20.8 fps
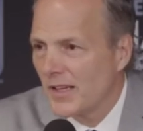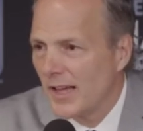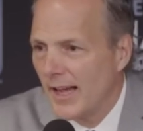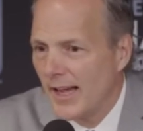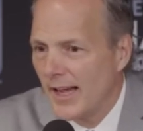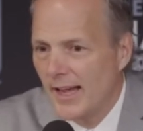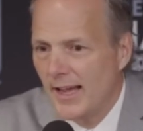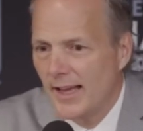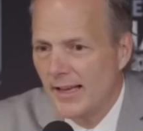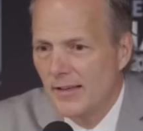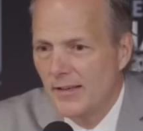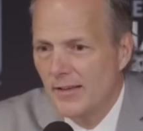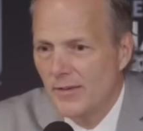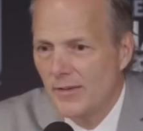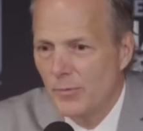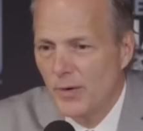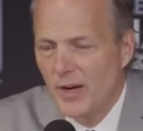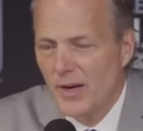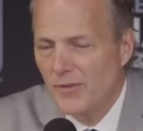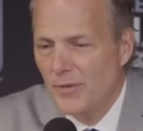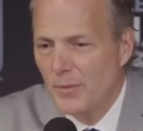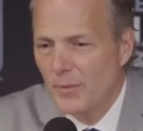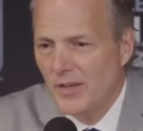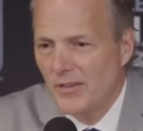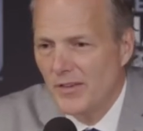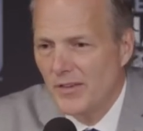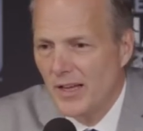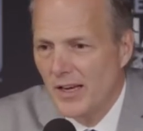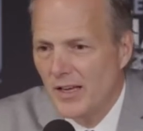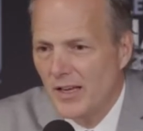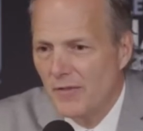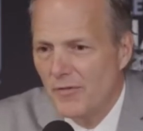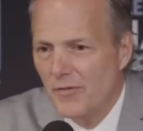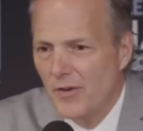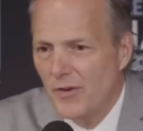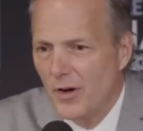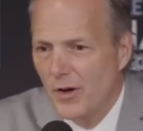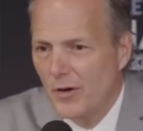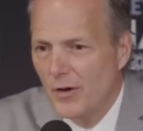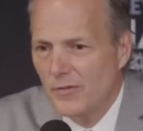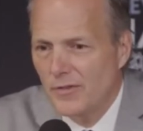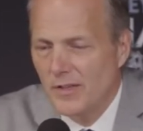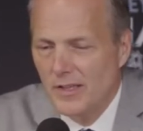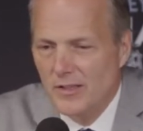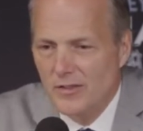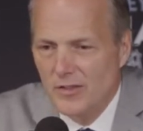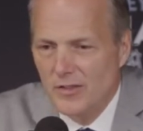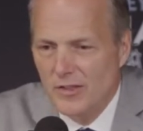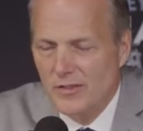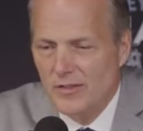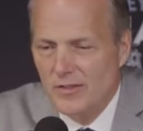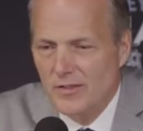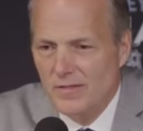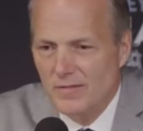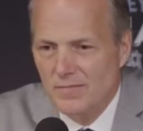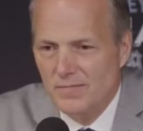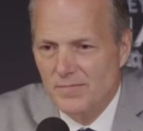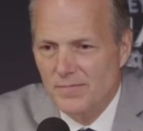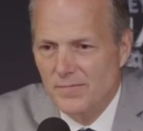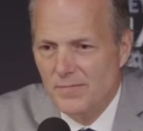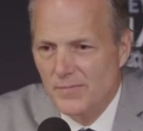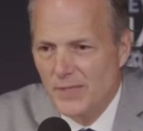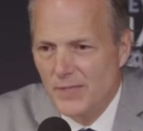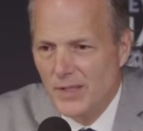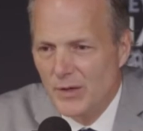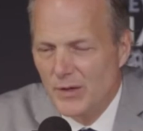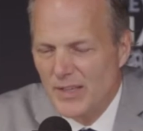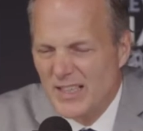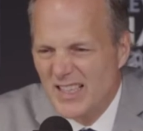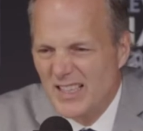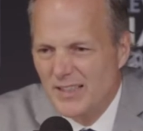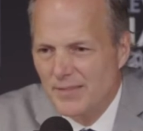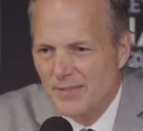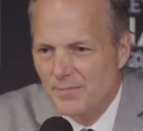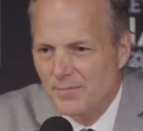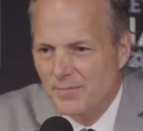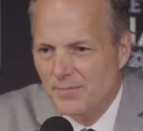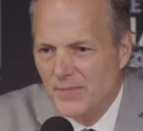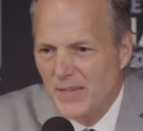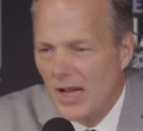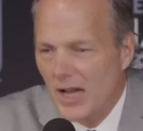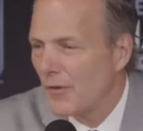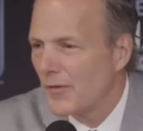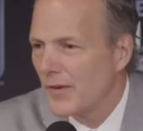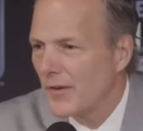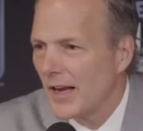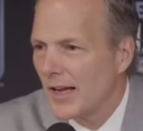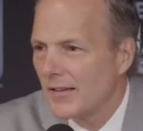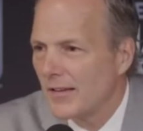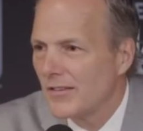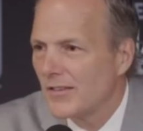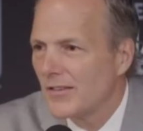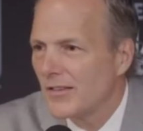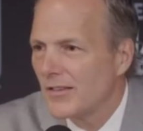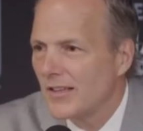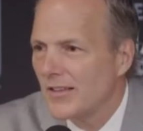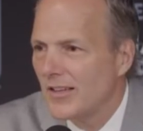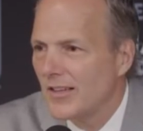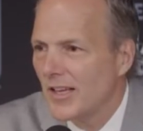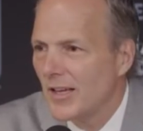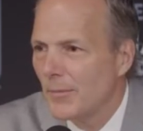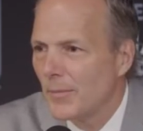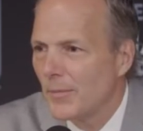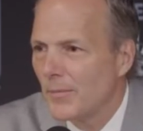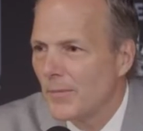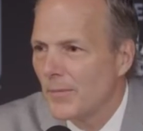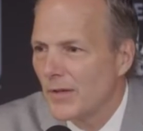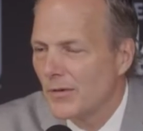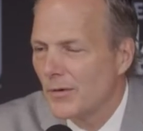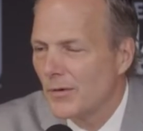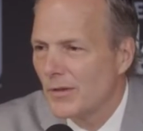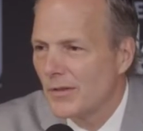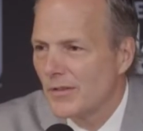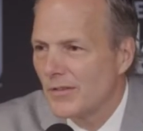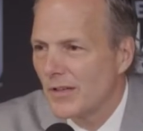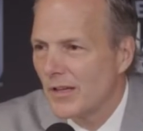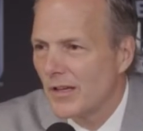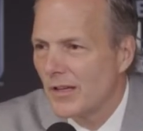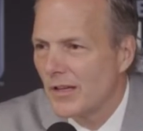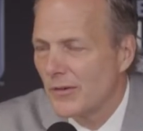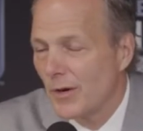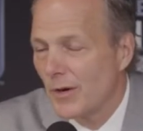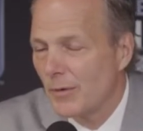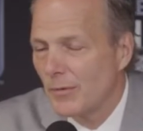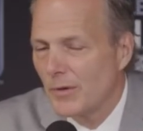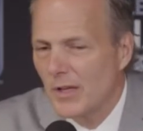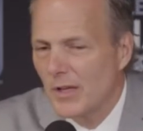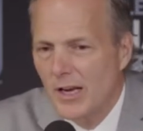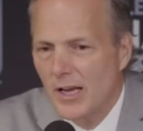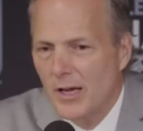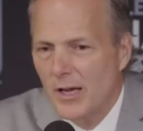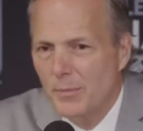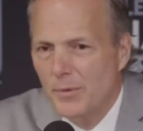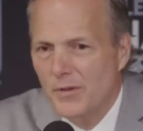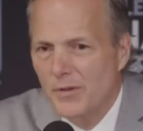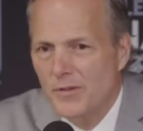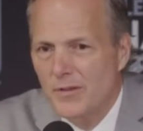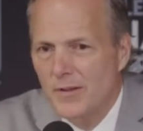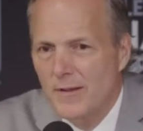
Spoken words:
And when everybody's getting involved, it just, kind of galvanizes the team. So it's great when that happens.